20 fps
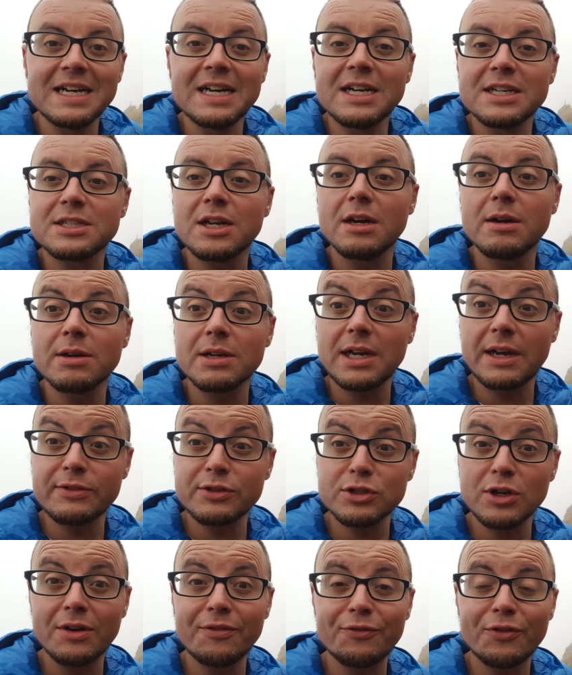so I'm gonna have to
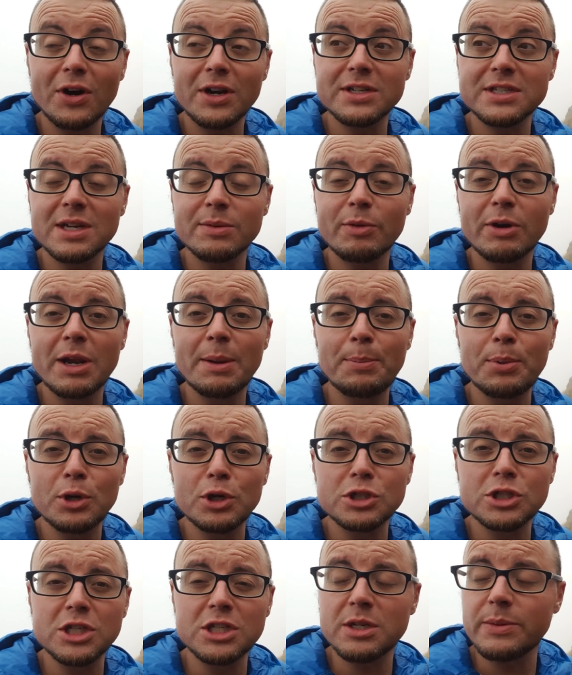try and find somewhere in a bush
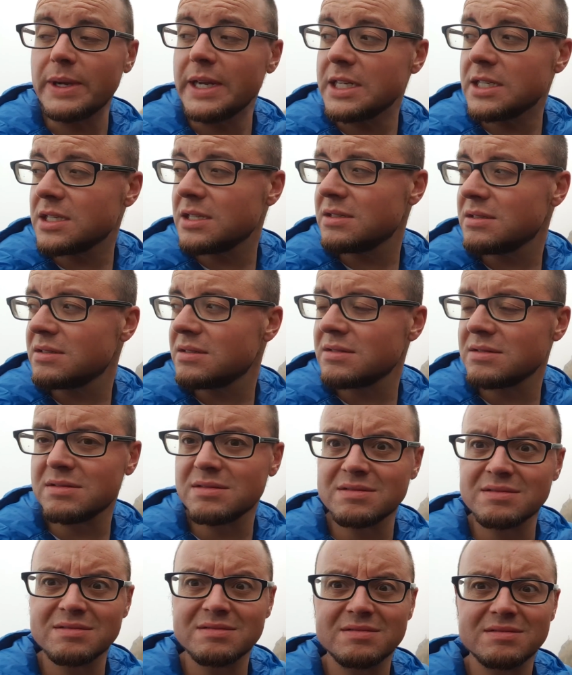to do it.
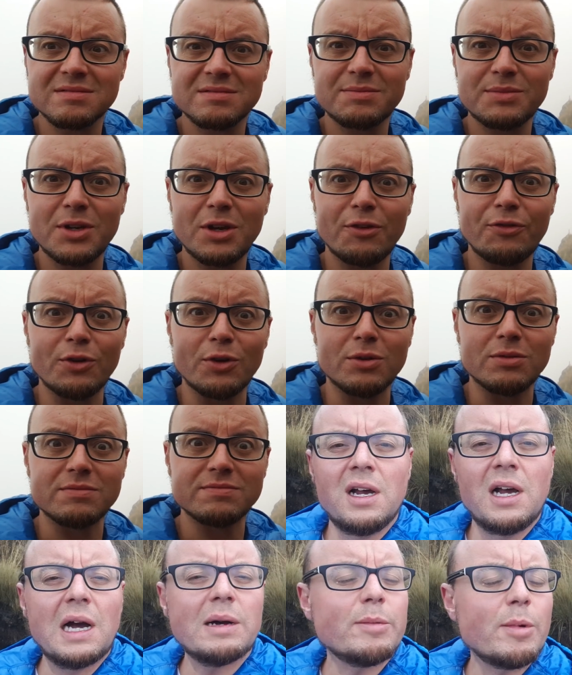Beautiful.
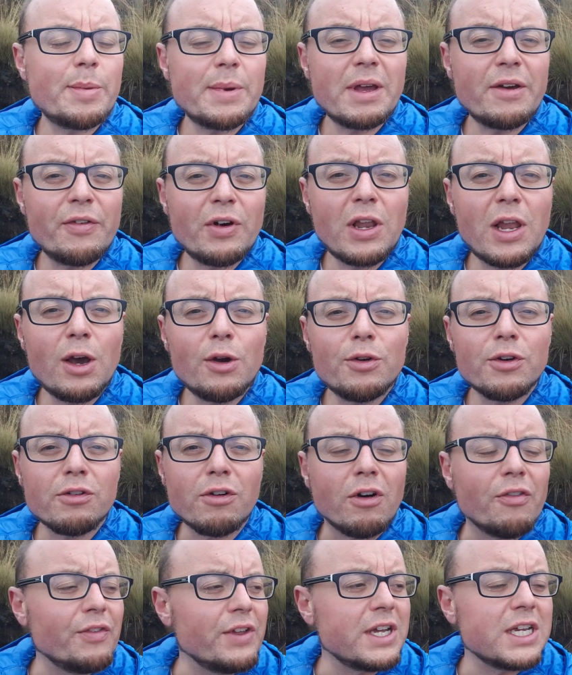I'm a bit of a loner
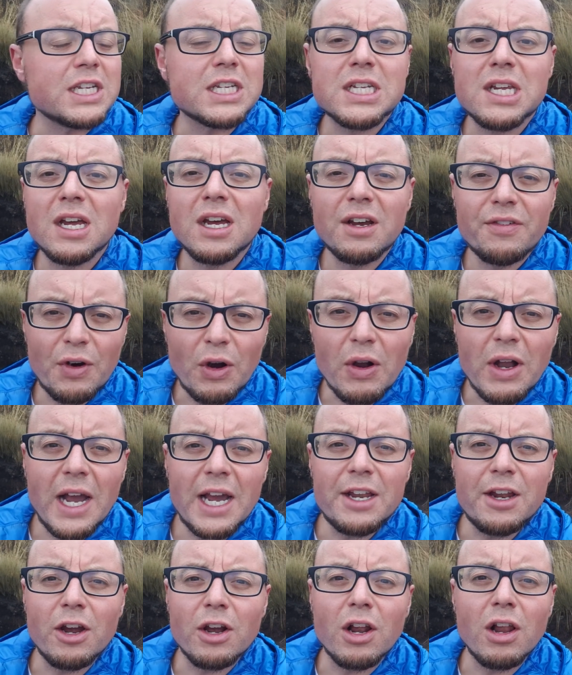on this
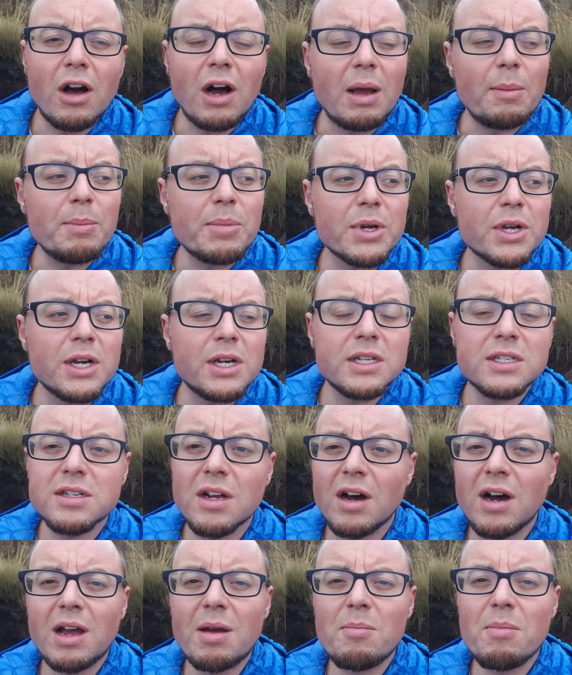volcano climb because
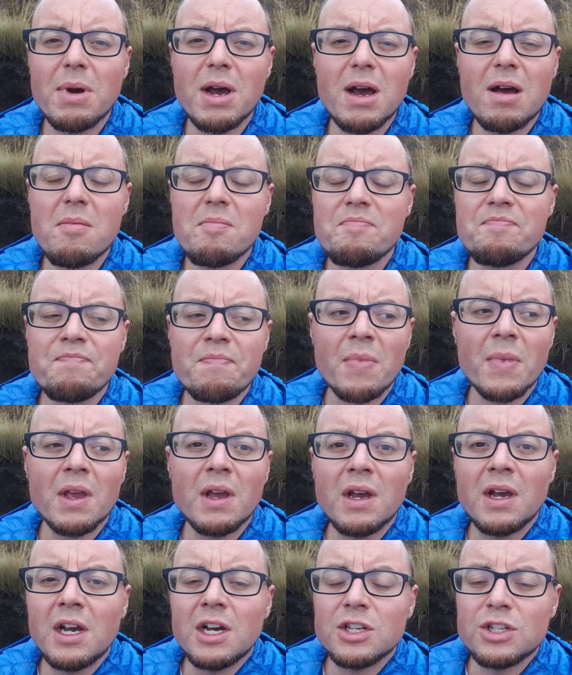I'm
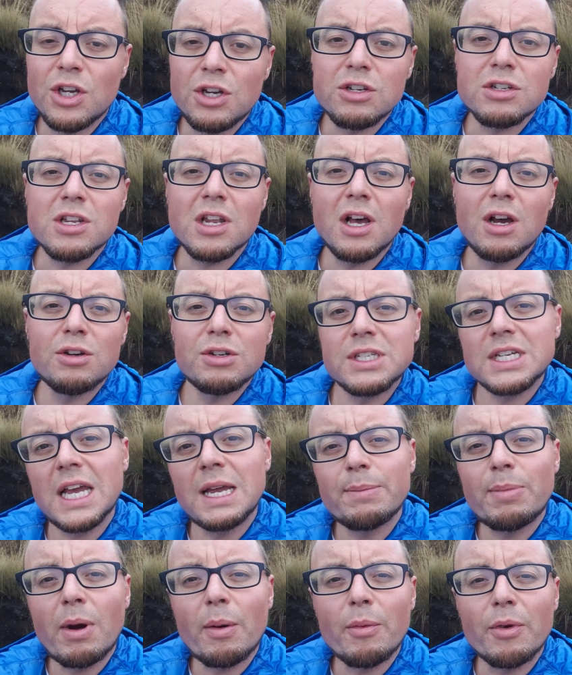too slow to
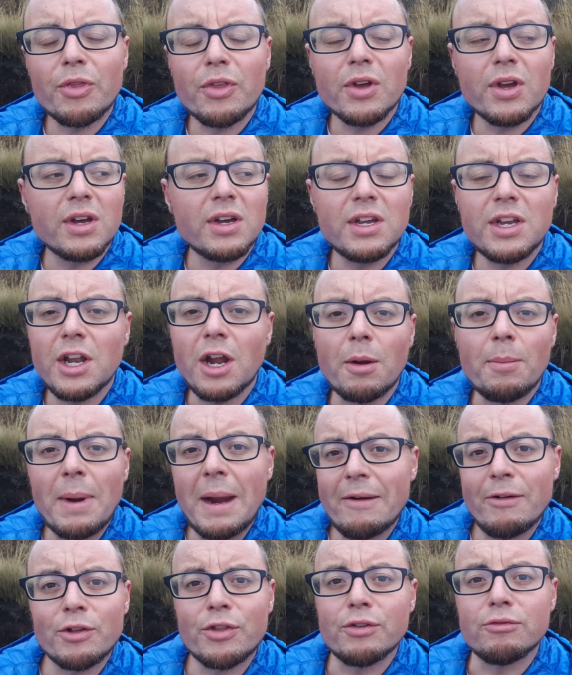keep up with the
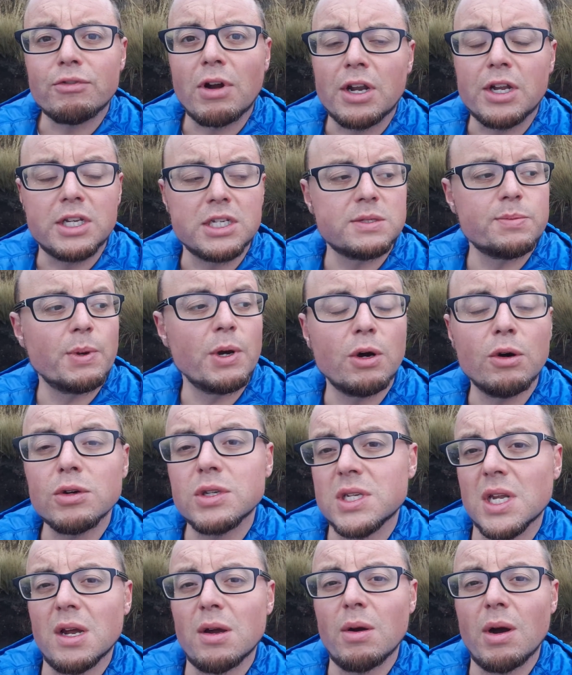marathon runners, but
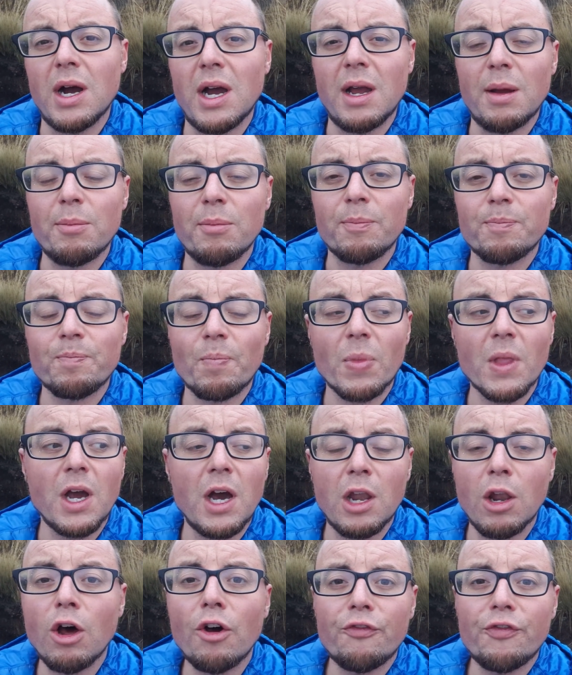also I'm a
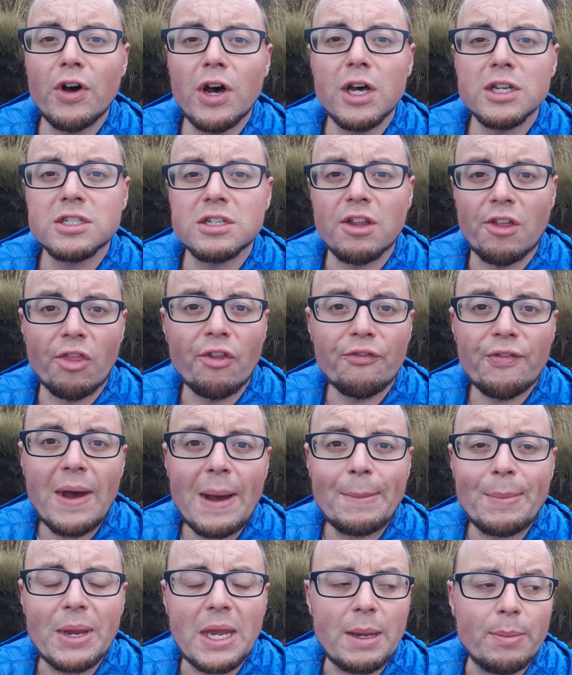lot faster than the
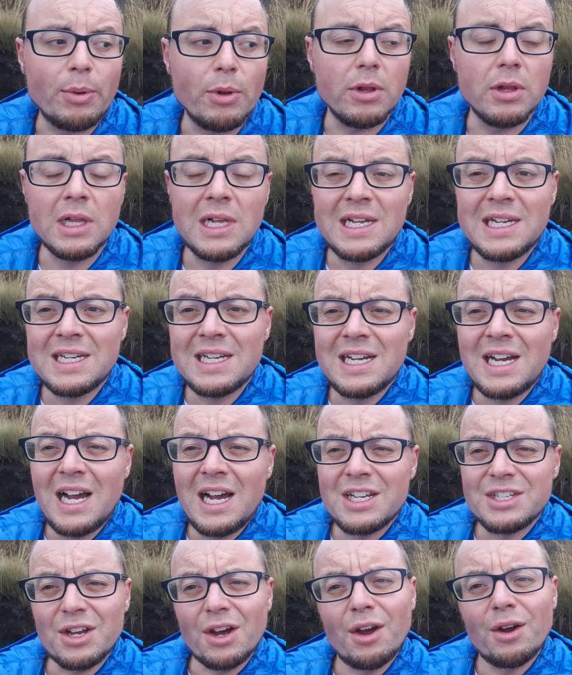fat people.
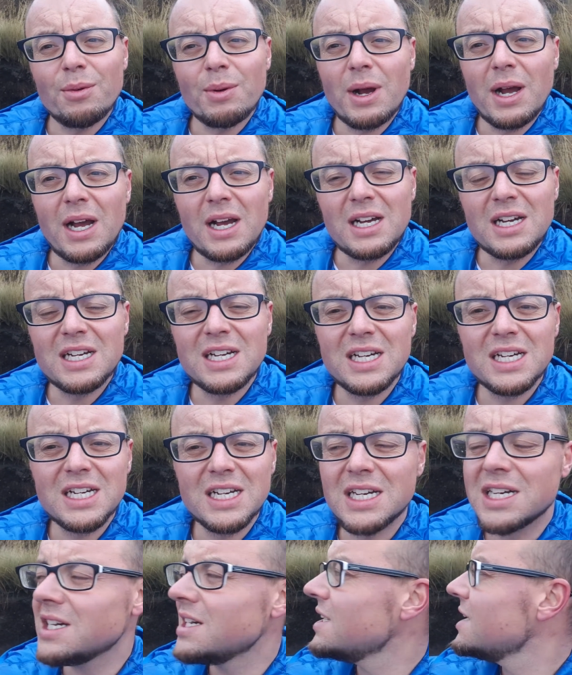So
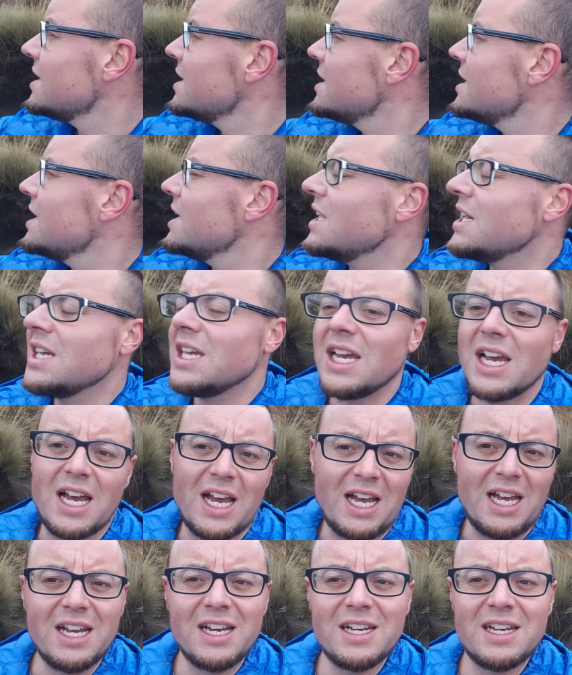
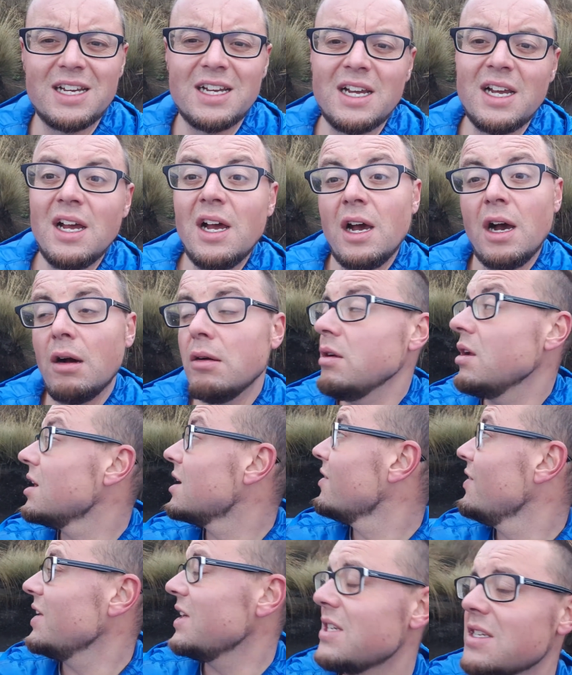yeah. Oh look,
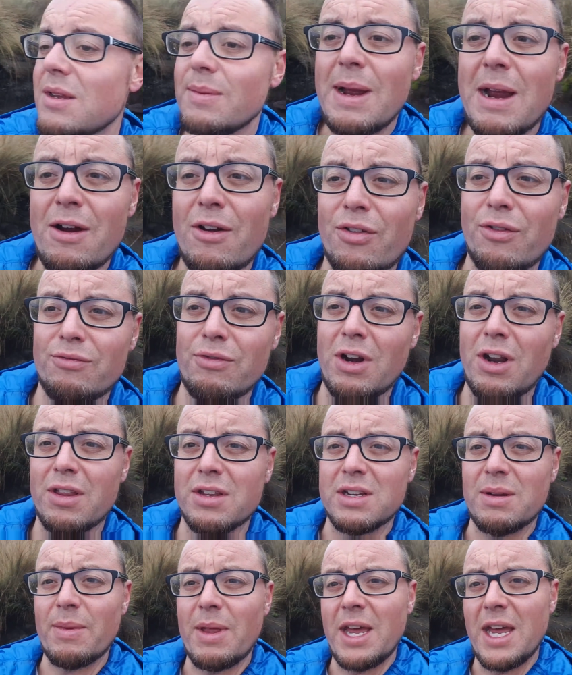there's the marathon runners
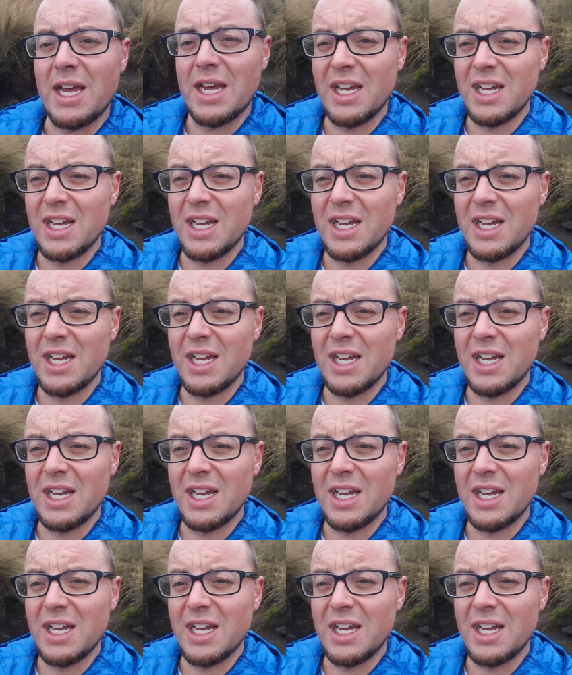up there.